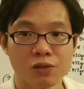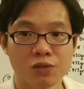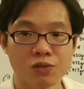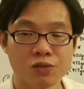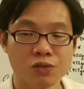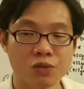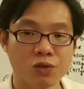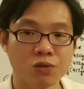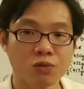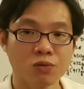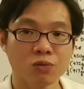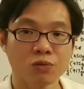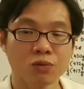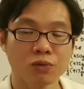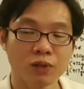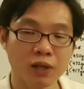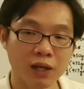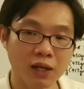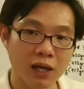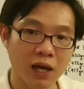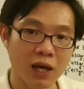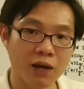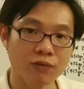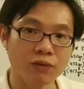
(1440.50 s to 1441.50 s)
So
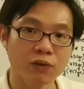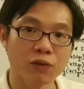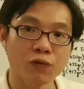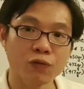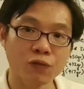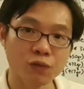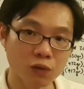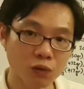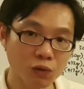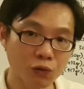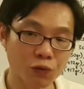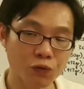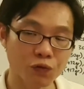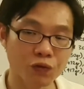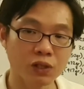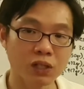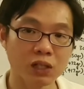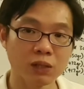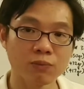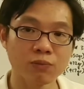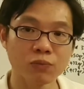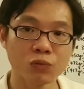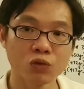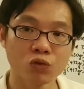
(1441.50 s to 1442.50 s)
they have the full
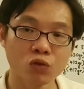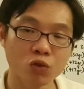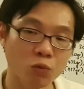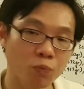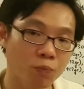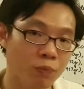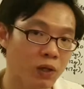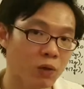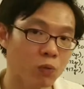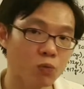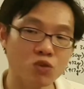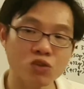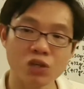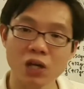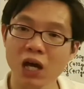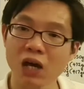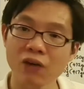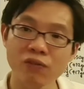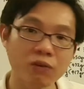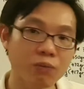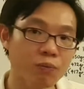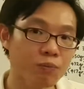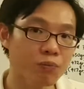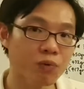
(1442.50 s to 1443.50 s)
freedom to pick
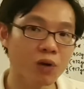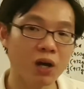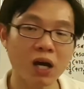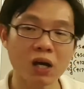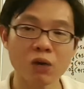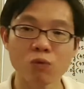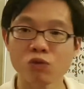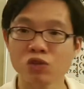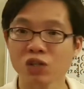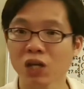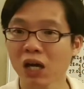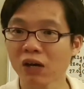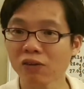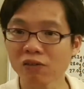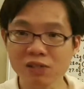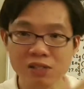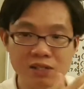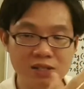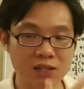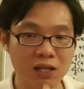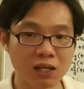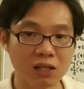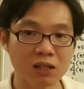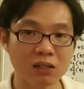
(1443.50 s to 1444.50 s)
whichever brand, whichever
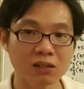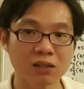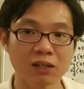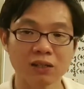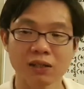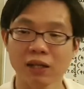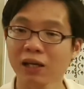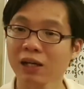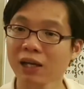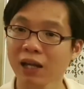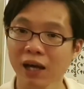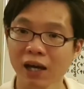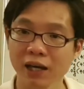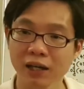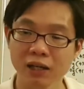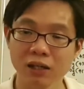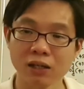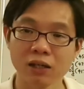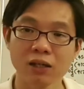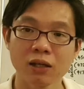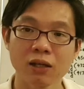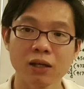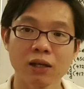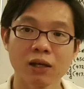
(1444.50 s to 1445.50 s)
seller that they
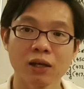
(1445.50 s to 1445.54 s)
like